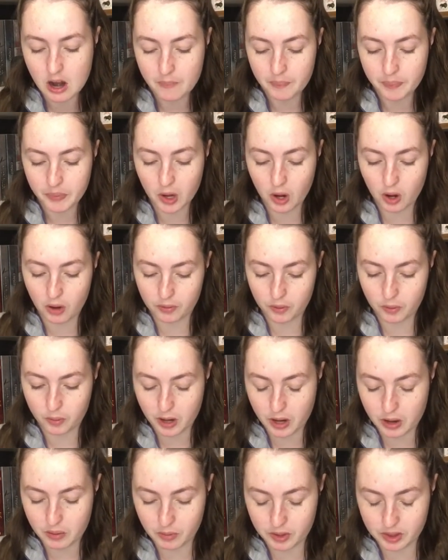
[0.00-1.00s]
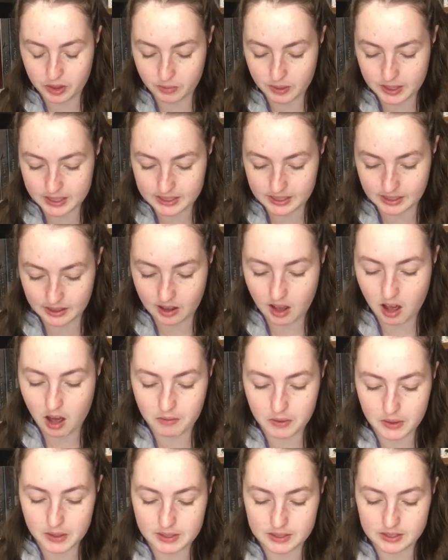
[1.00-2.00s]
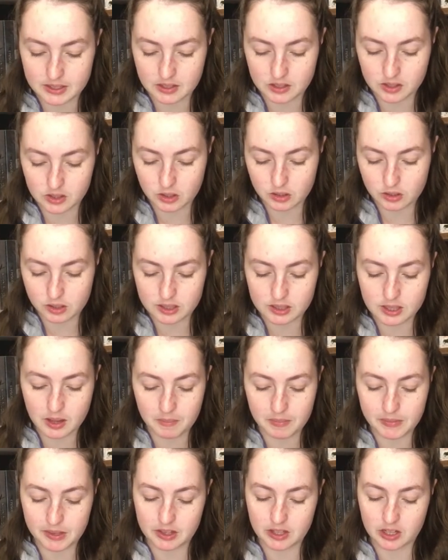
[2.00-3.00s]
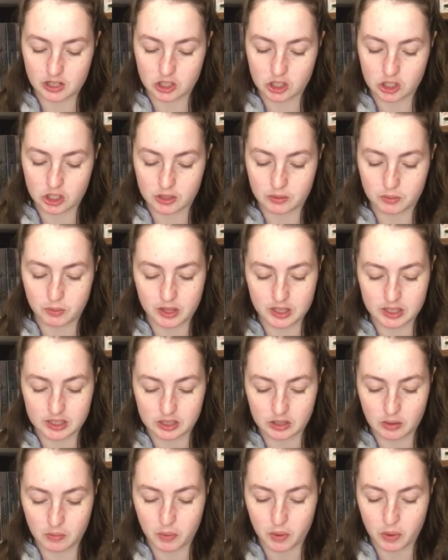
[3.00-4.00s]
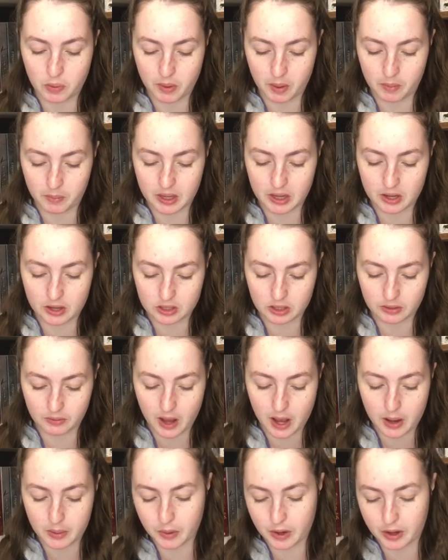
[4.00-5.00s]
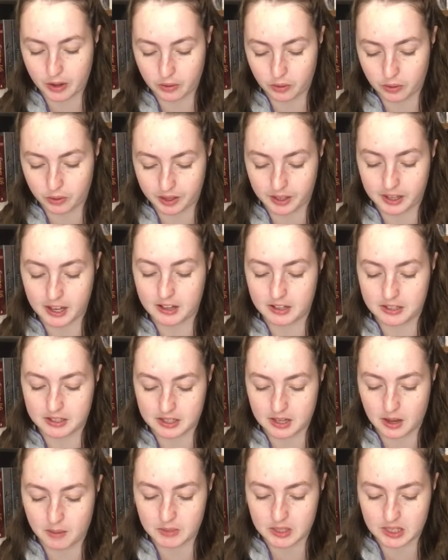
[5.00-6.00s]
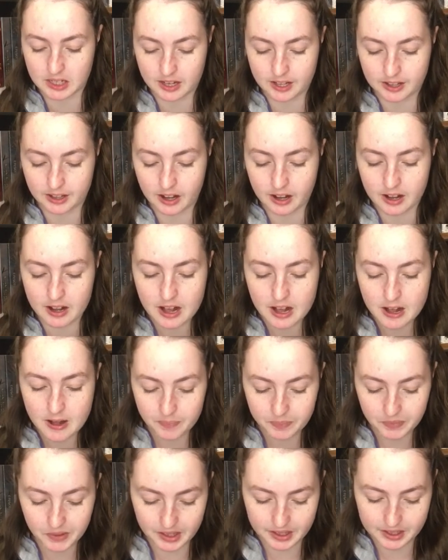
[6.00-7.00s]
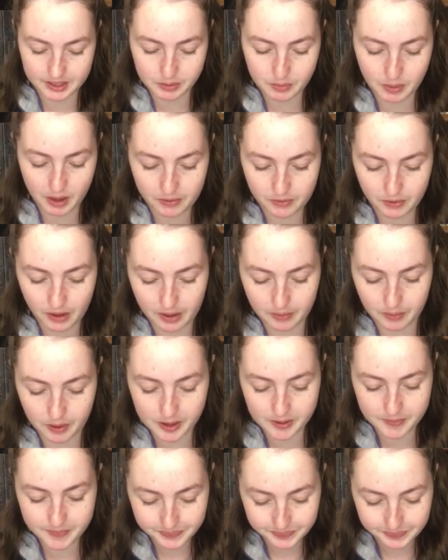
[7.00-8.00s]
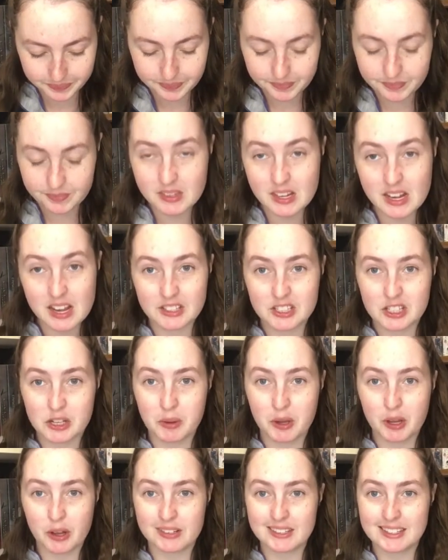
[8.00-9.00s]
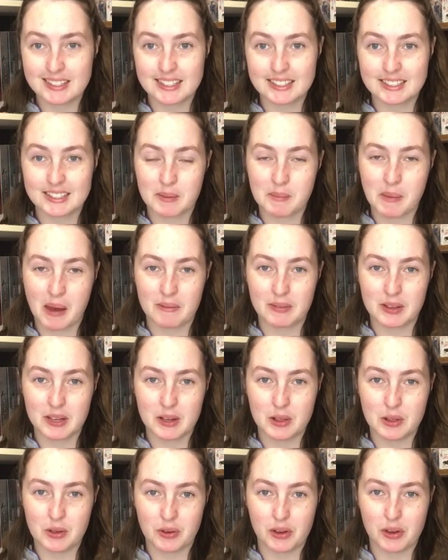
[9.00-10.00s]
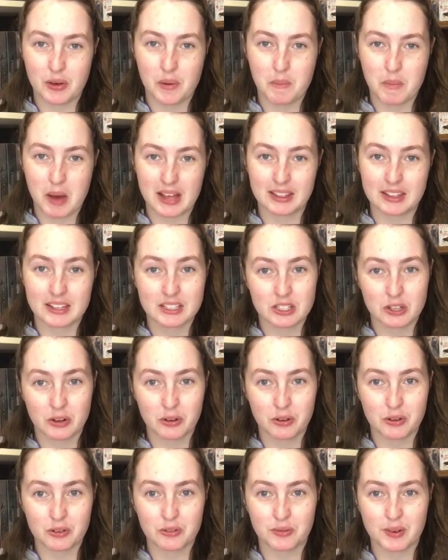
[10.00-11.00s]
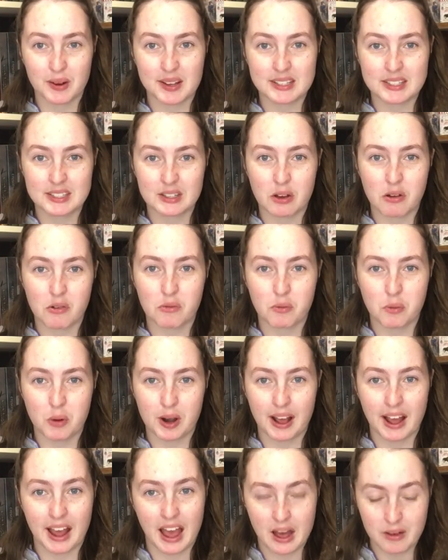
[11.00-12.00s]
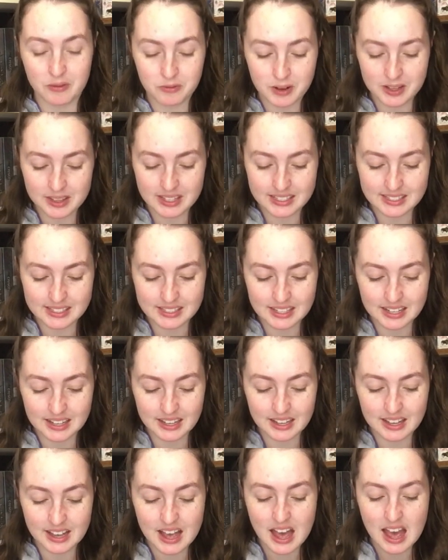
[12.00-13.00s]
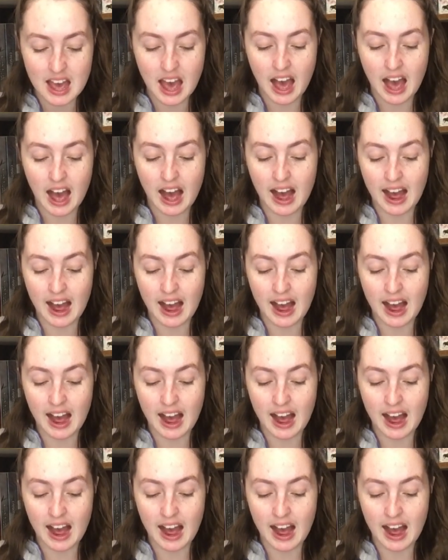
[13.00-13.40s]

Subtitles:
overwhelm with the rest of the covers. It's sort of something that's just really simple, but because of how well all the colors come together, it's my favorite. To be honest, as I'm having a look at my list on Goodreads of what I have read this year, I